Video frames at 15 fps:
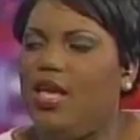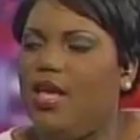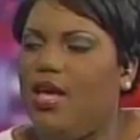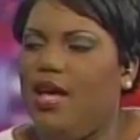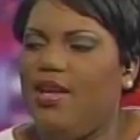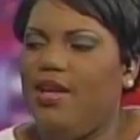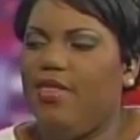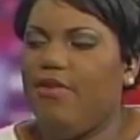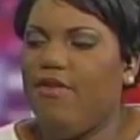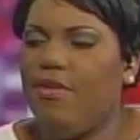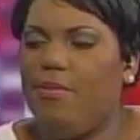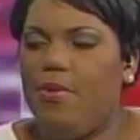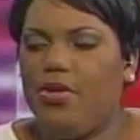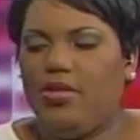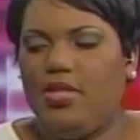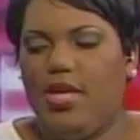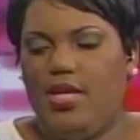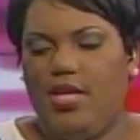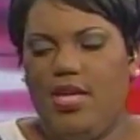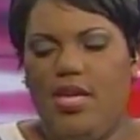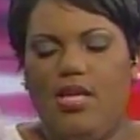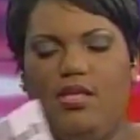Another of the books that
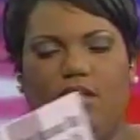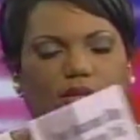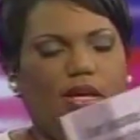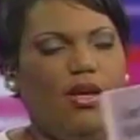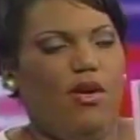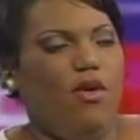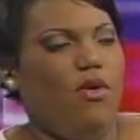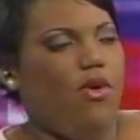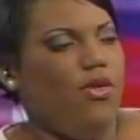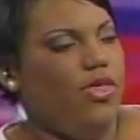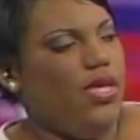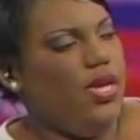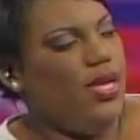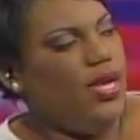he's authored,